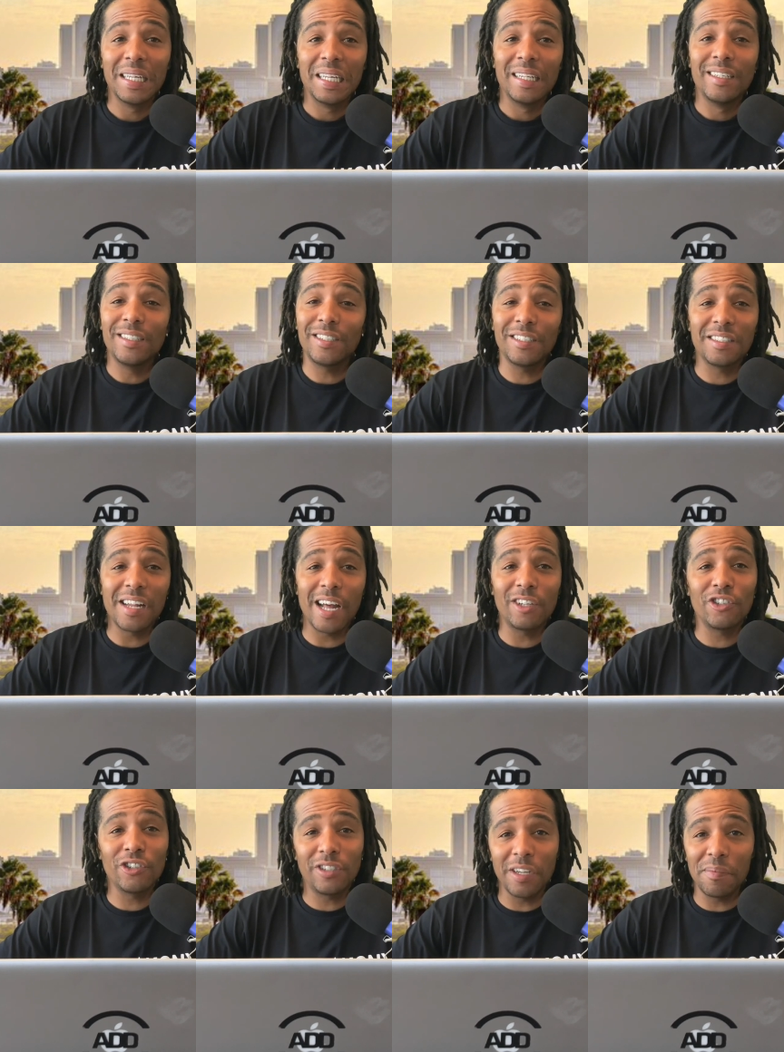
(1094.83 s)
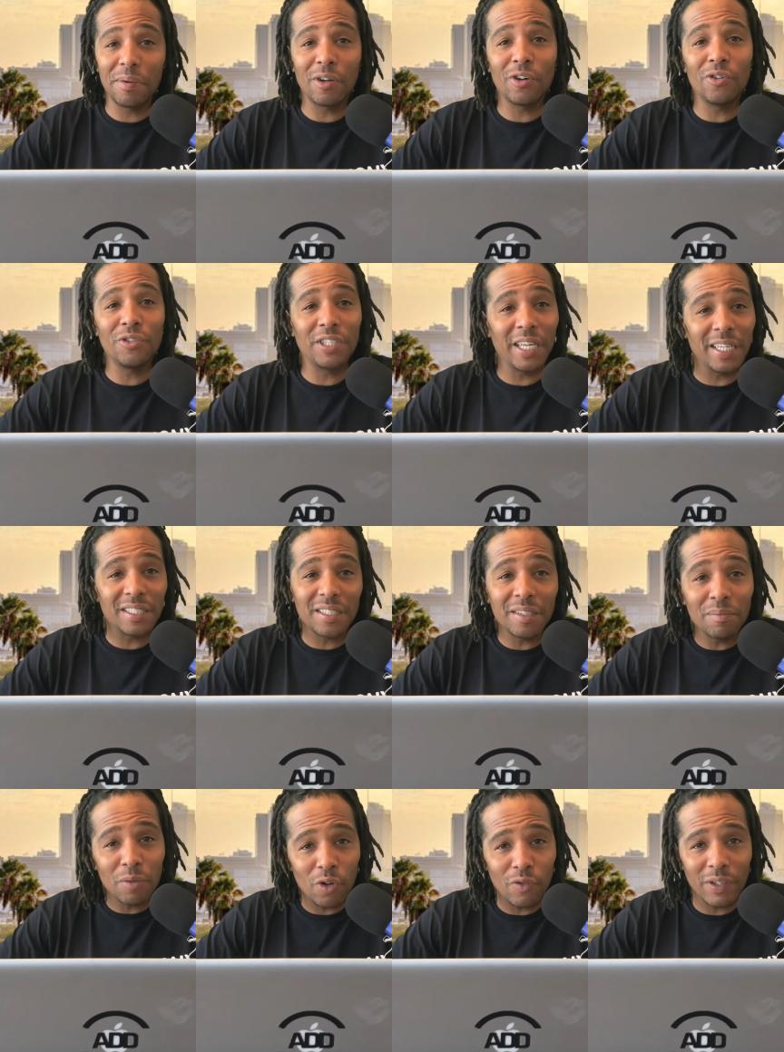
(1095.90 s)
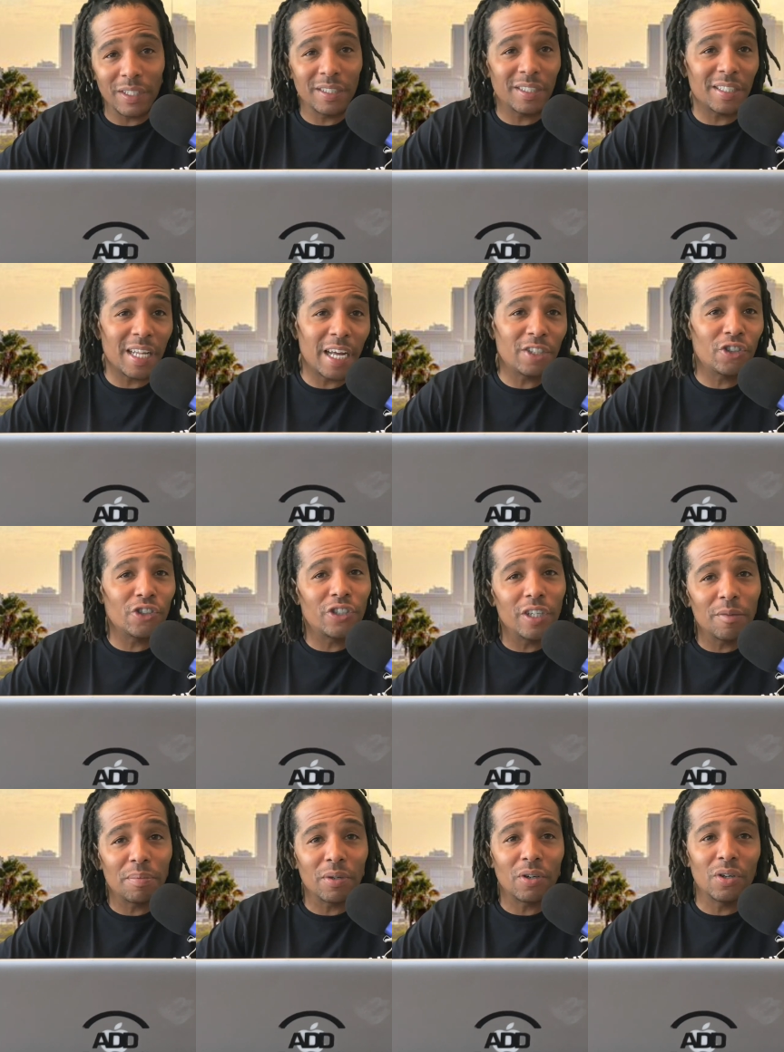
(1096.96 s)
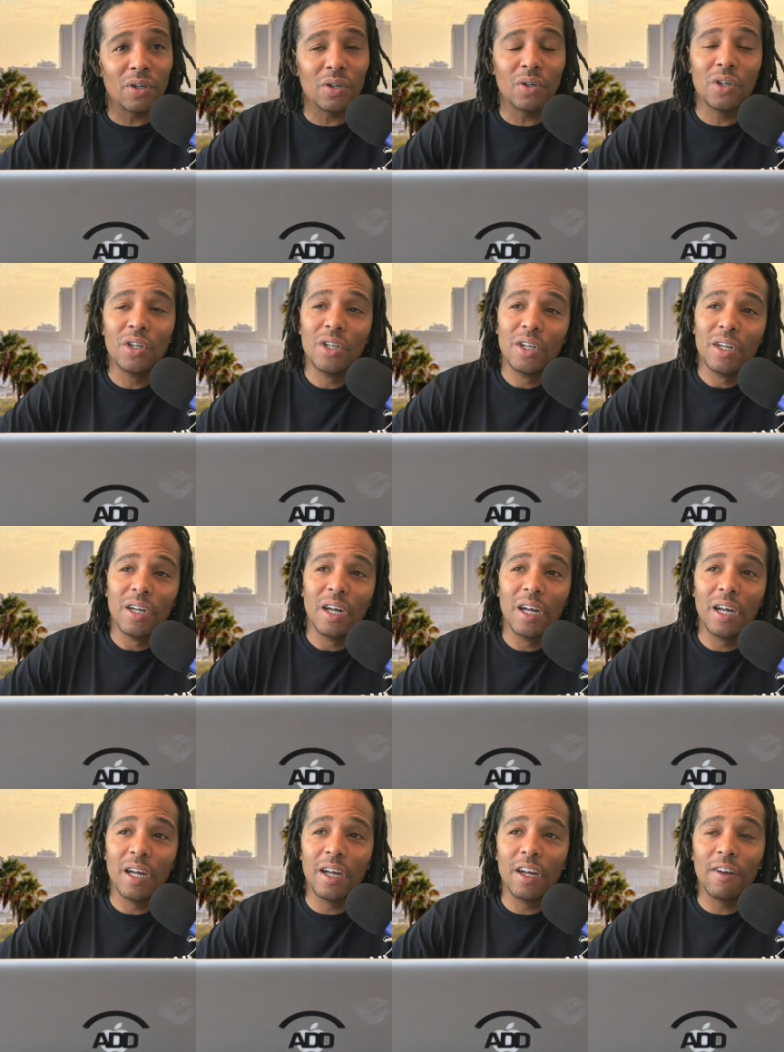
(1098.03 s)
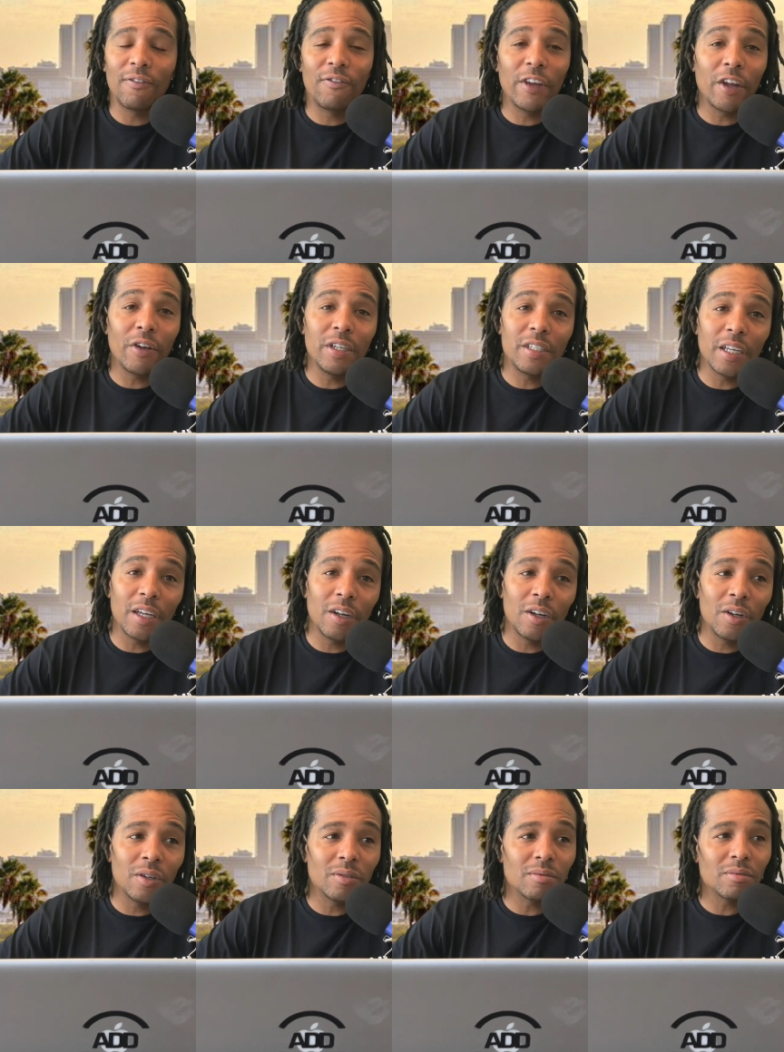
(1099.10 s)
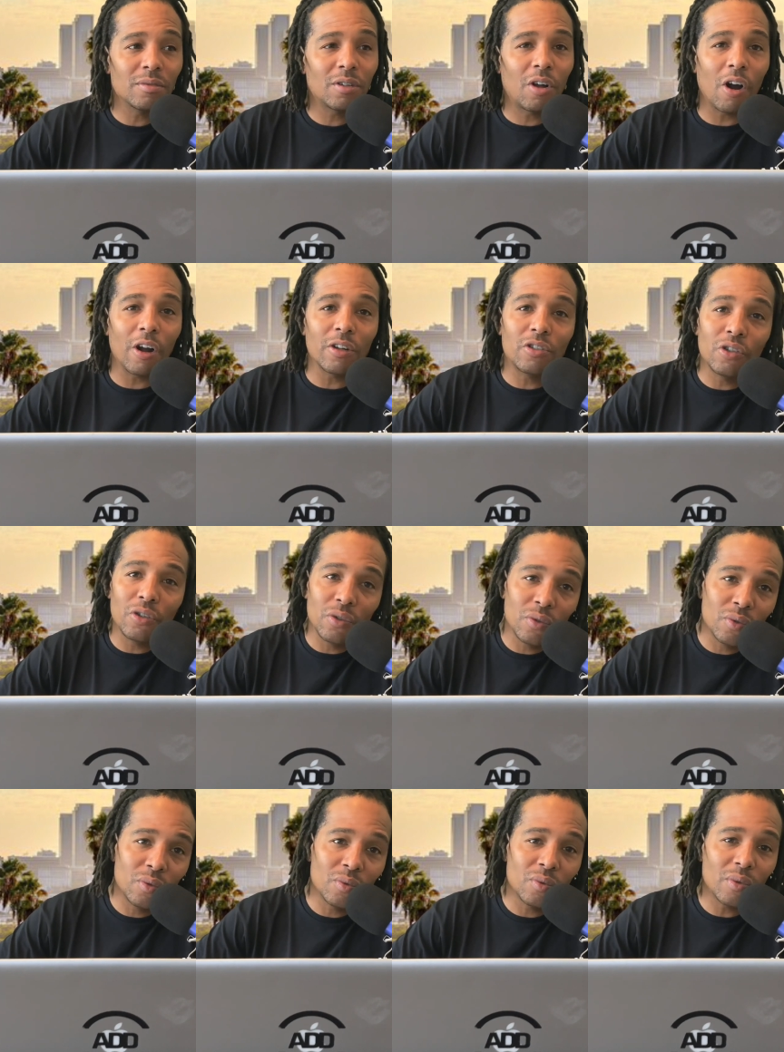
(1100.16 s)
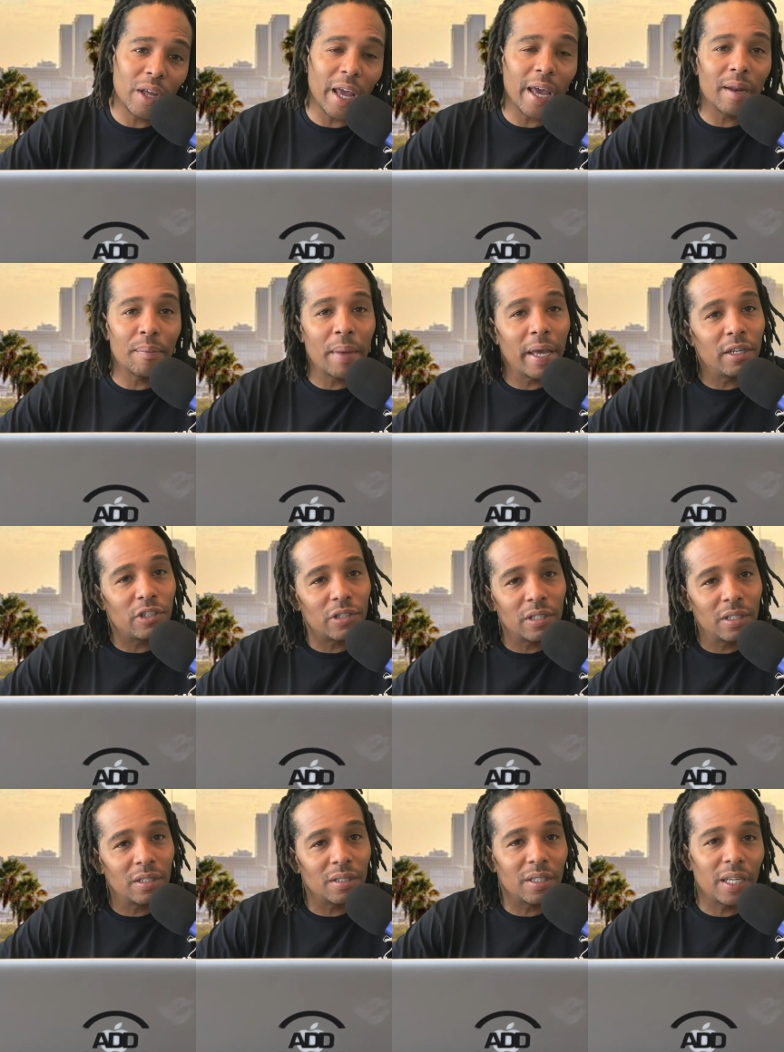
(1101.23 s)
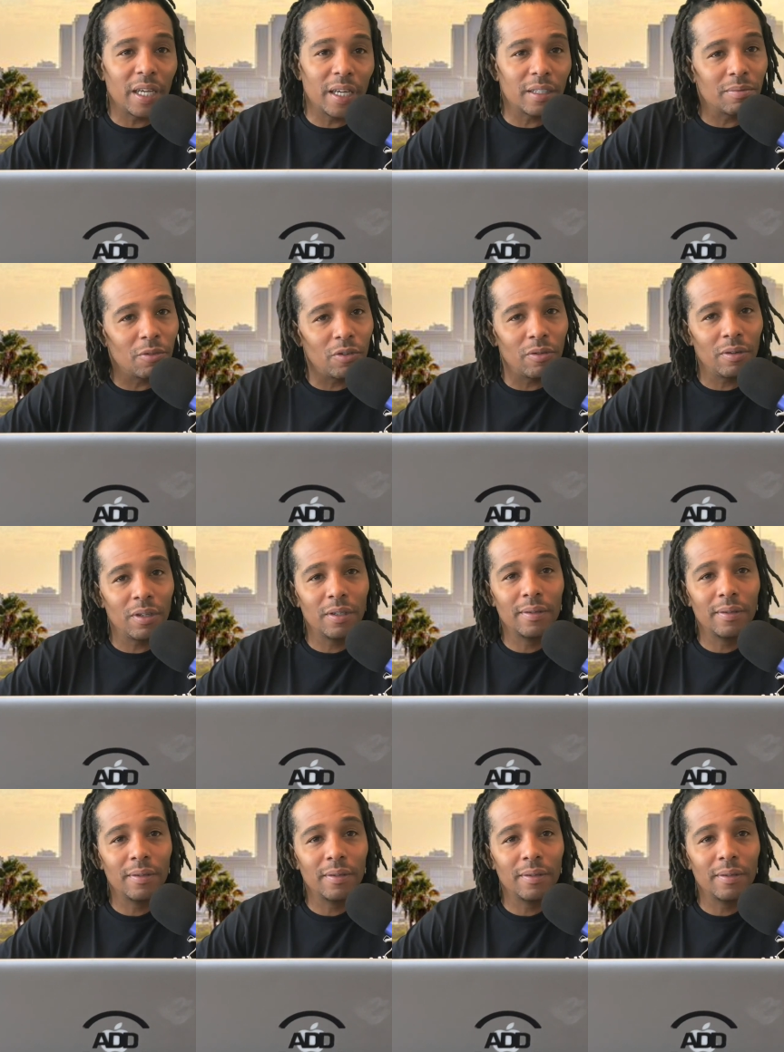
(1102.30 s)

This is not your typical Disney movie. This is not your typical fairy tale, cartoon, animation, kids movie.